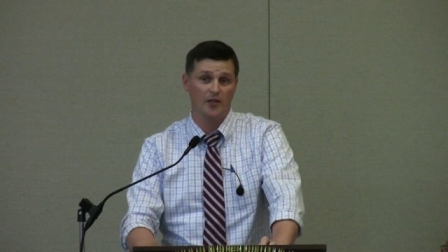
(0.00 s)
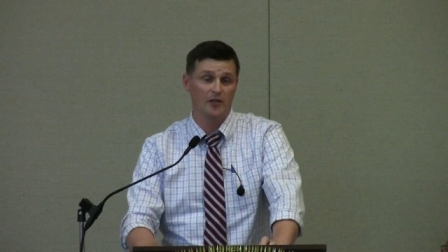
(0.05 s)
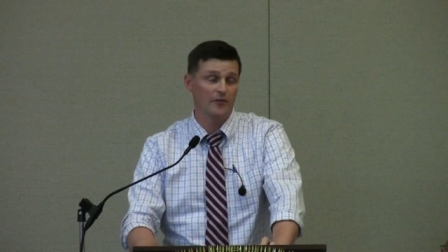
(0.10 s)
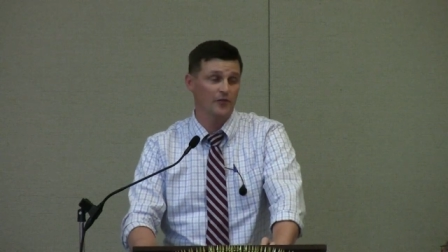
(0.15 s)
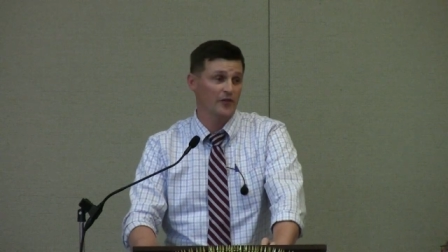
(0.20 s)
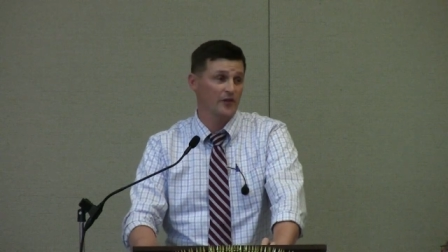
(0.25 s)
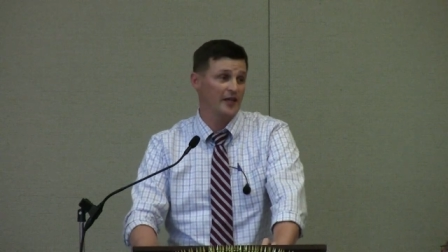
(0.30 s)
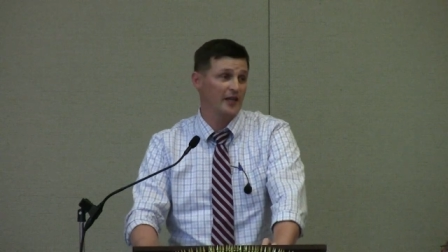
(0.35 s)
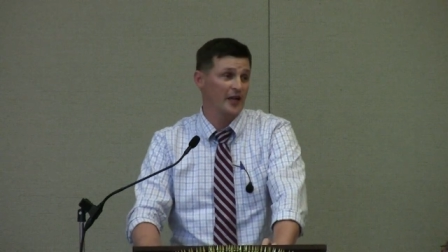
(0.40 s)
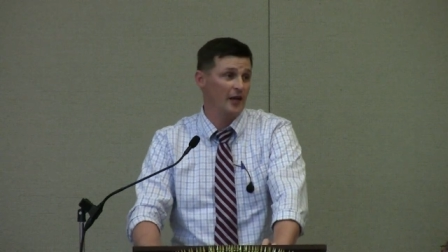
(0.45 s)
deal
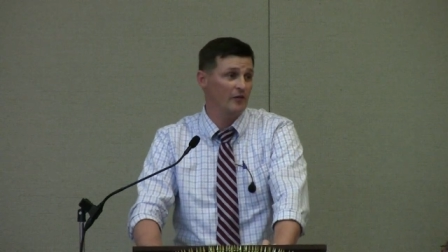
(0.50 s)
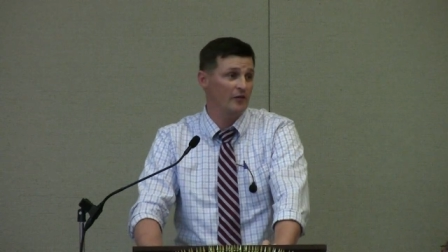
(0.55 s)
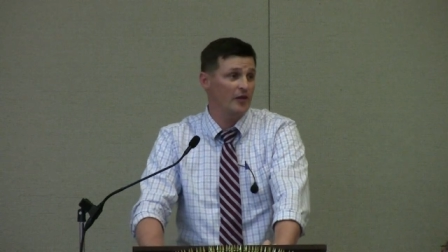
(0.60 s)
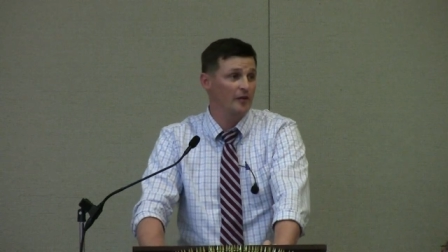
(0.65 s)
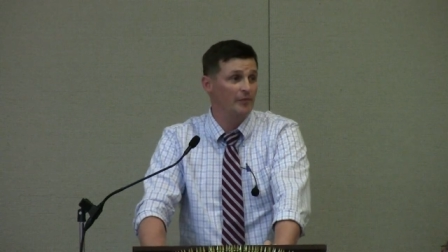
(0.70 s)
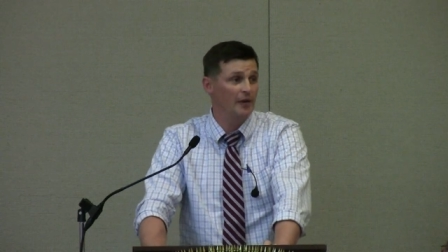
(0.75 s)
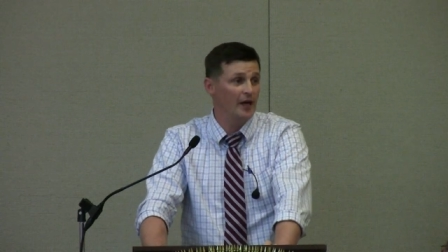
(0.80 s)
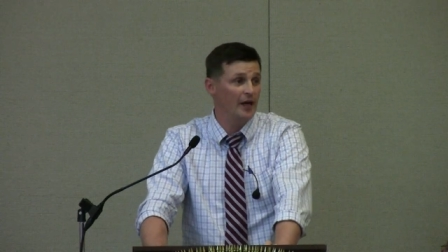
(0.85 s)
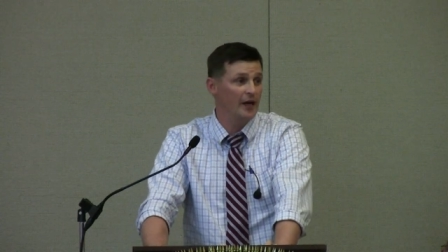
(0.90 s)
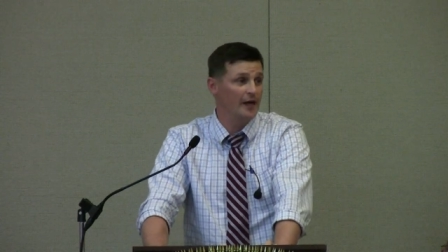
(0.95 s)
for the county
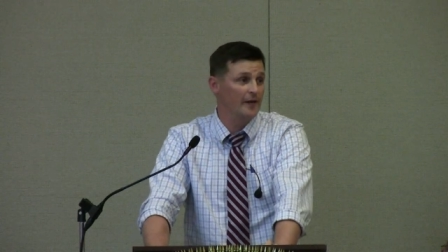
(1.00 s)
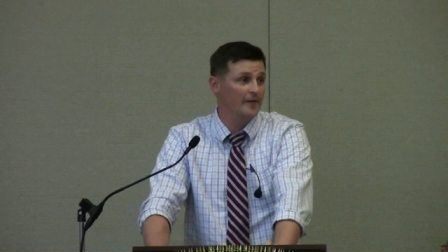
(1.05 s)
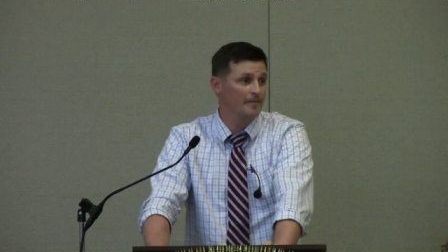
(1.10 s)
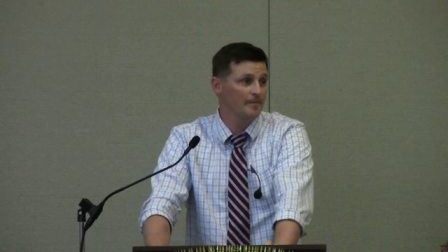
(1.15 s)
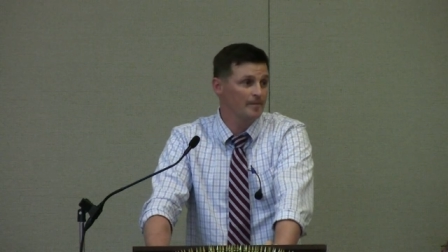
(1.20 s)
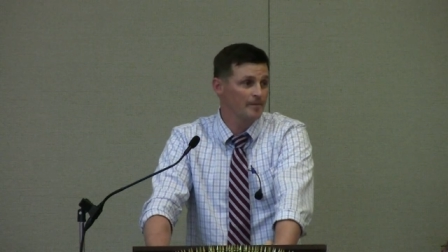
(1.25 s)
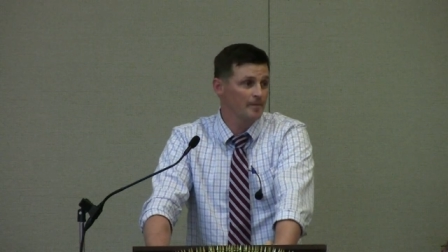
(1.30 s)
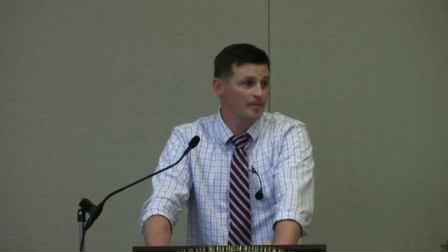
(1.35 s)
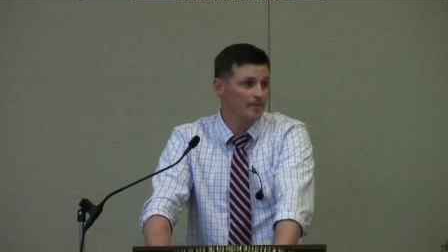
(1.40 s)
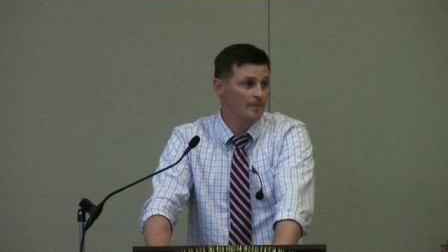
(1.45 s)
to buy it.
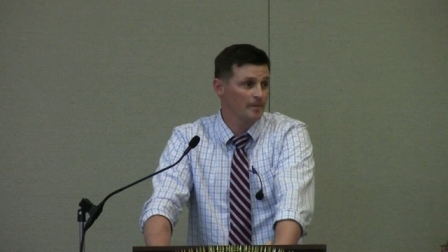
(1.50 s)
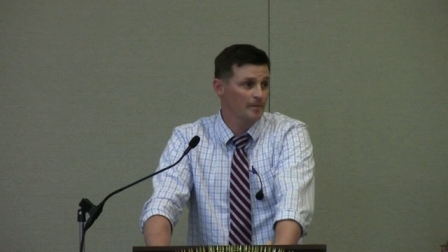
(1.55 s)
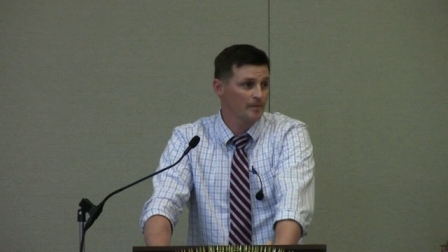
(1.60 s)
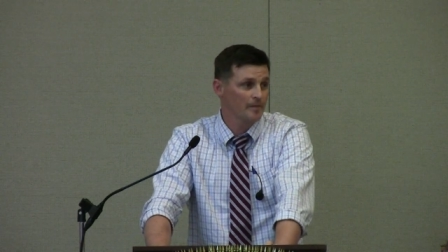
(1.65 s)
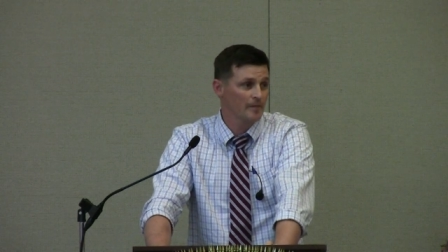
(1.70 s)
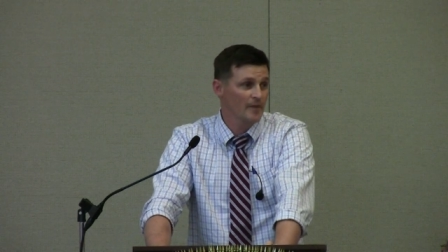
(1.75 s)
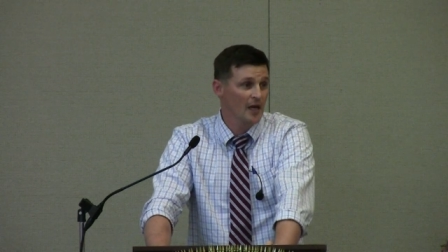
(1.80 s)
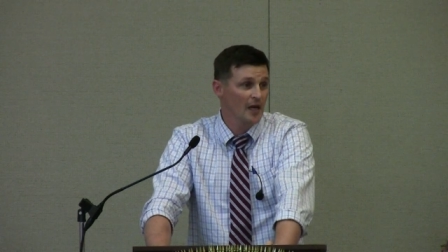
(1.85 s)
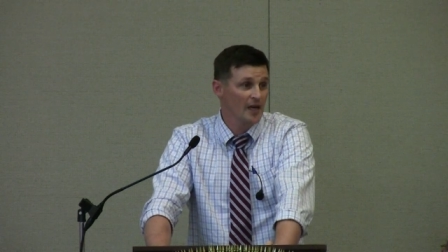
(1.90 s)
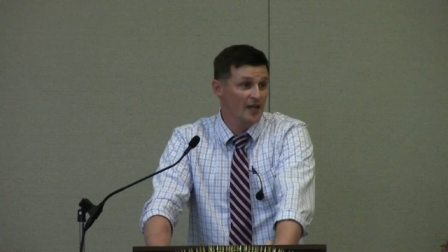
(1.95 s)

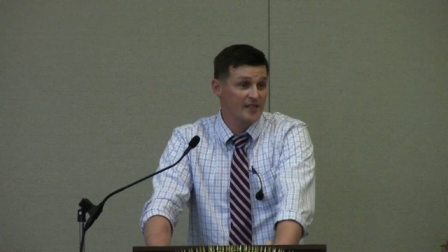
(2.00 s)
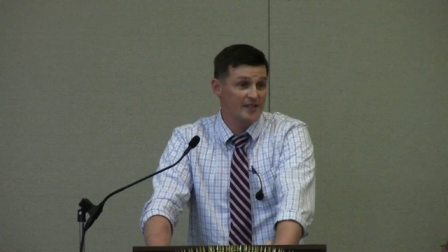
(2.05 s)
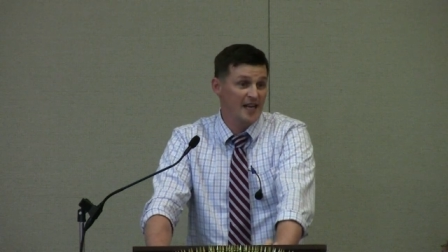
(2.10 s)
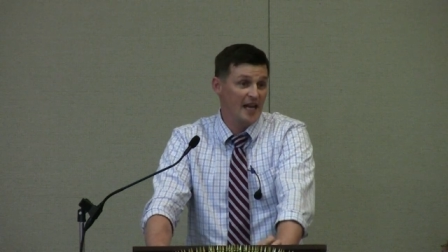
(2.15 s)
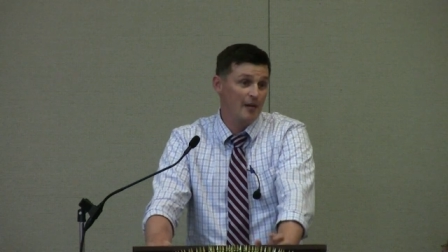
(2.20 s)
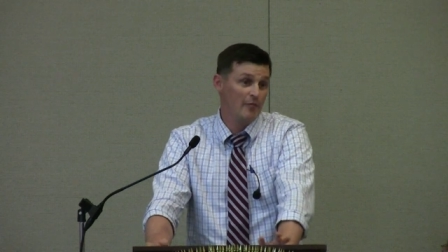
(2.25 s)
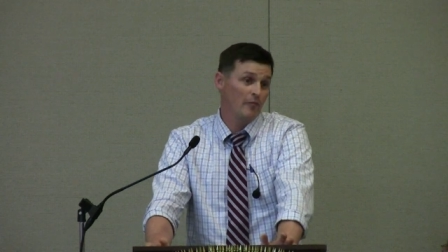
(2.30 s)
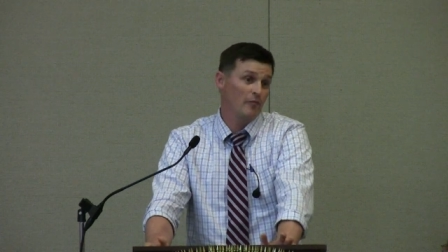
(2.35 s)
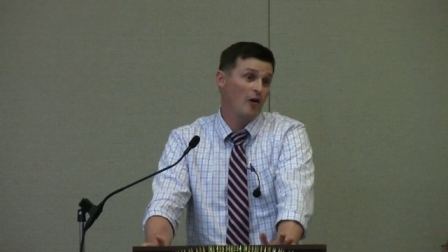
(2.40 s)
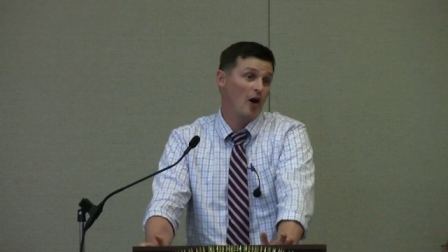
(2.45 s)
His
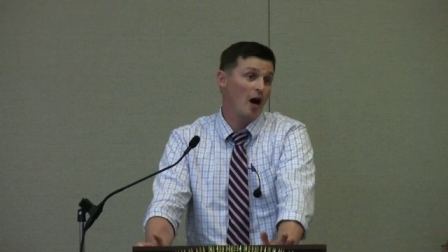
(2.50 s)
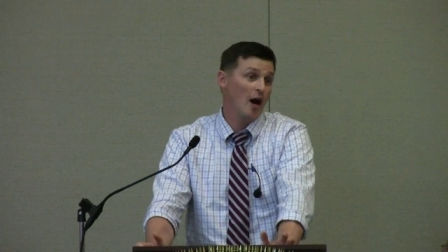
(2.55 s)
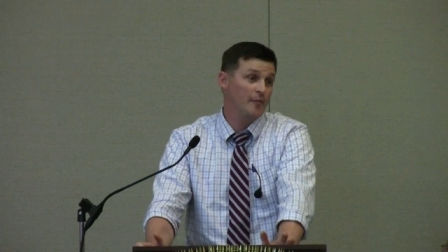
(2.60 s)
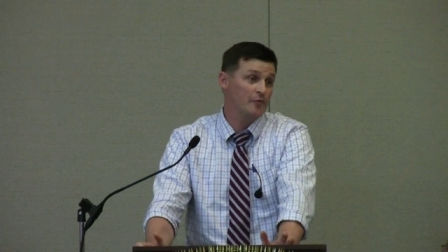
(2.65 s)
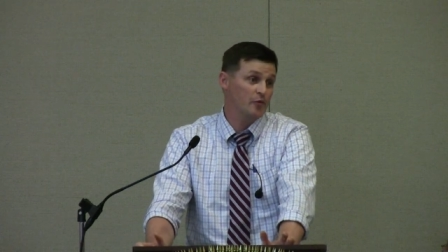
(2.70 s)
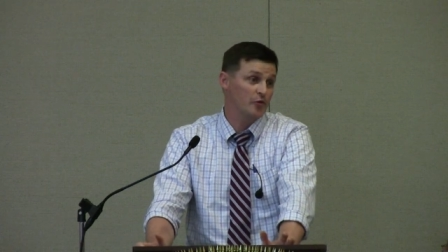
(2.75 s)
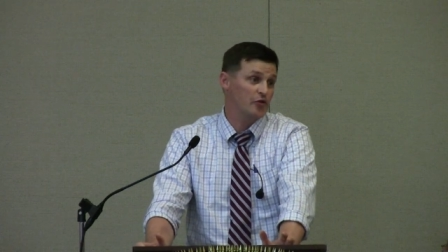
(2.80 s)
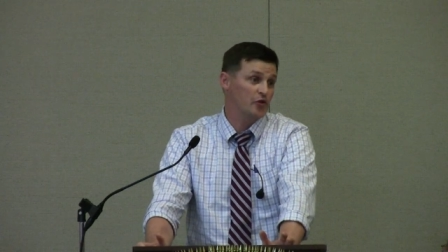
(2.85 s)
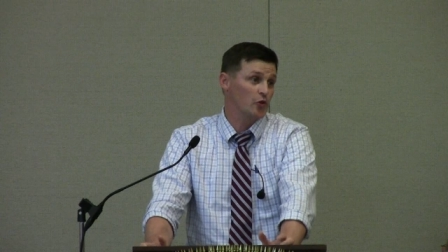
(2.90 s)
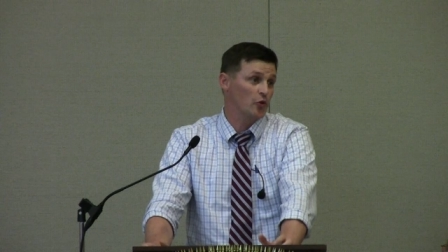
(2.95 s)
name
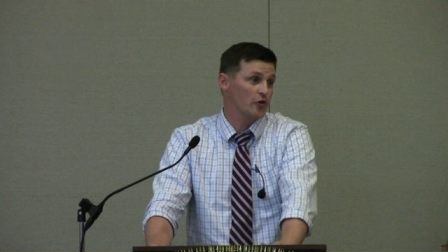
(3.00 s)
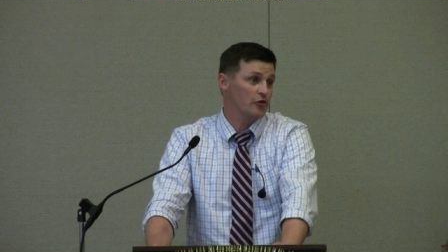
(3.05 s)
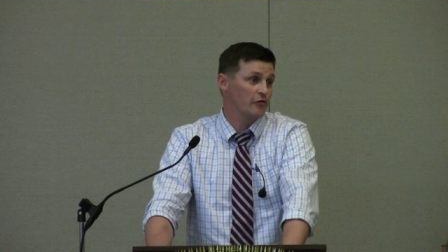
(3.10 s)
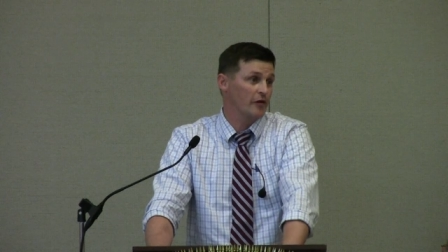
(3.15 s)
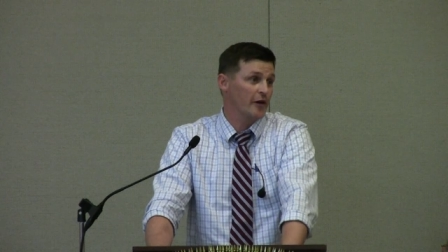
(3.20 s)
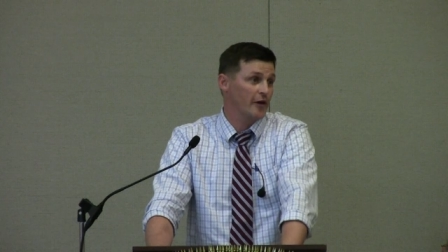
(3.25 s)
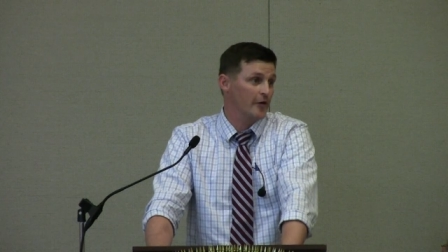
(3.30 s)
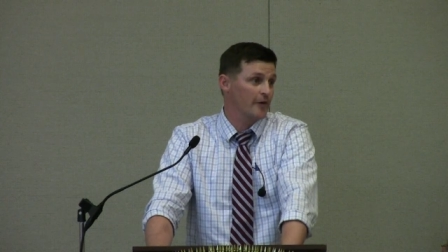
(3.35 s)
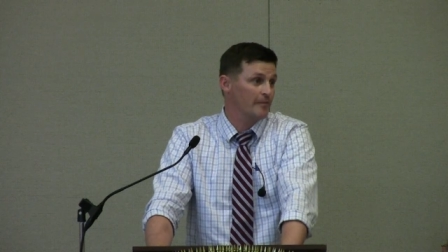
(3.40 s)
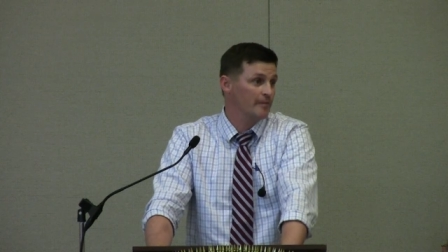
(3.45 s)
rhymes with George
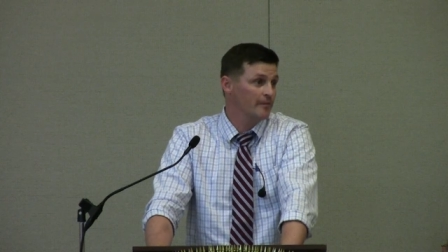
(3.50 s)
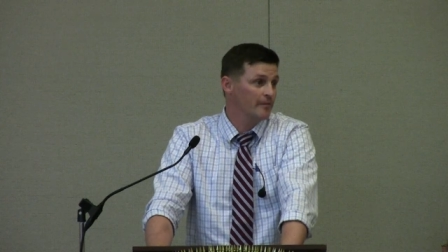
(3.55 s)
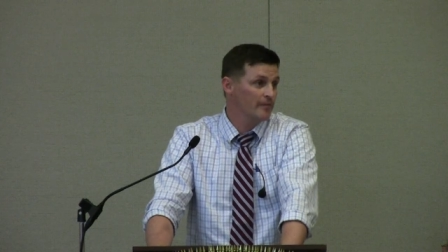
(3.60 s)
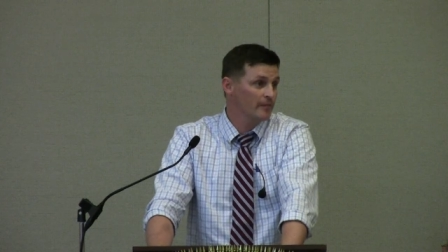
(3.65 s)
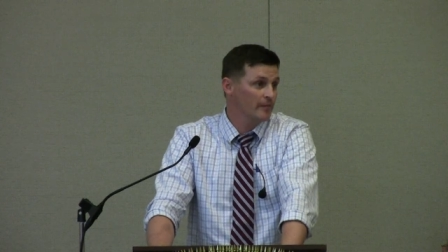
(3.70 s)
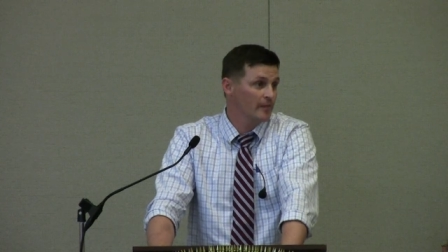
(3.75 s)
Rader.